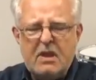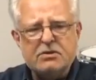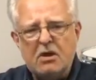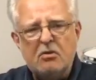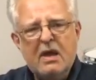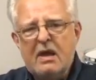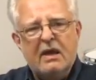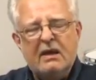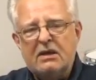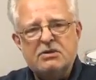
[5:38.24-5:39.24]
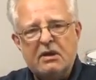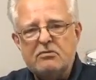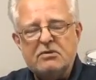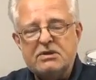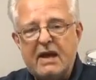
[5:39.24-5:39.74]
So in a
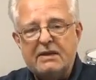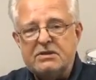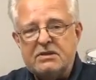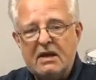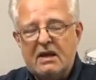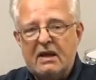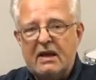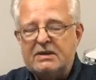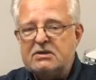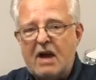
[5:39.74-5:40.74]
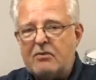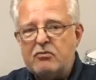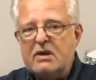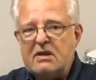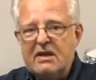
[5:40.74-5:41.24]
general sense, it's
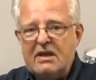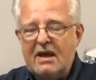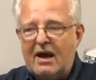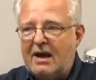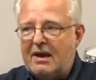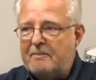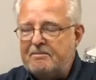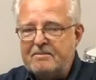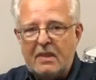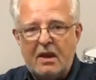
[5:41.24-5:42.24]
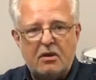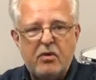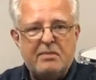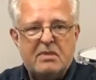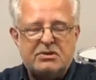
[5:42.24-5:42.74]
not really a
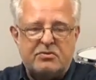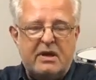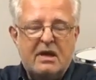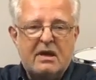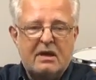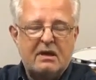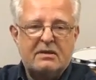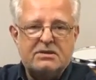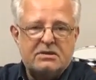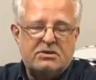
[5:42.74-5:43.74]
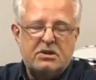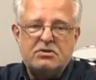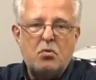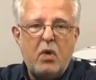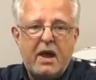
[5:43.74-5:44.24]
great mystery. This is
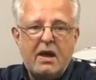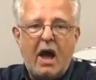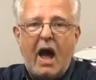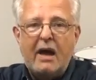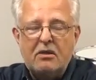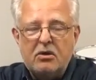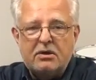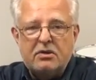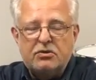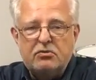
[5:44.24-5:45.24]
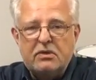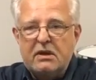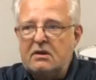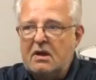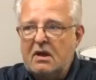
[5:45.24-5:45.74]
just the way I look at the
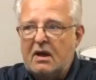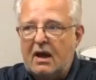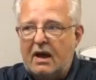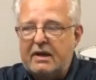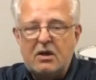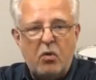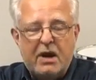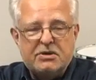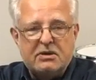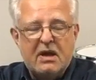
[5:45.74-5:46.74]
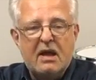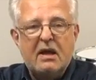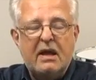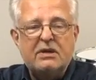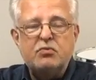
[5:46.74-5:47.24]
tuning equation.
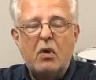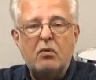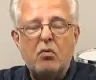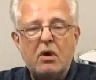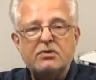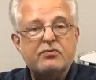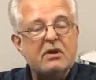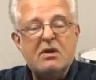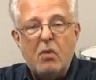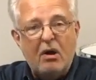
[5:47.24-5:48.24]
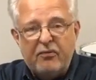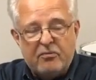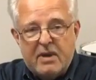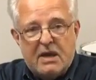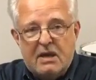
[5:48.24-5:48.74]
It's what works really well for
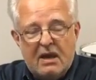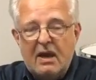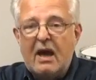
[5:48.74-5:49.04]
me.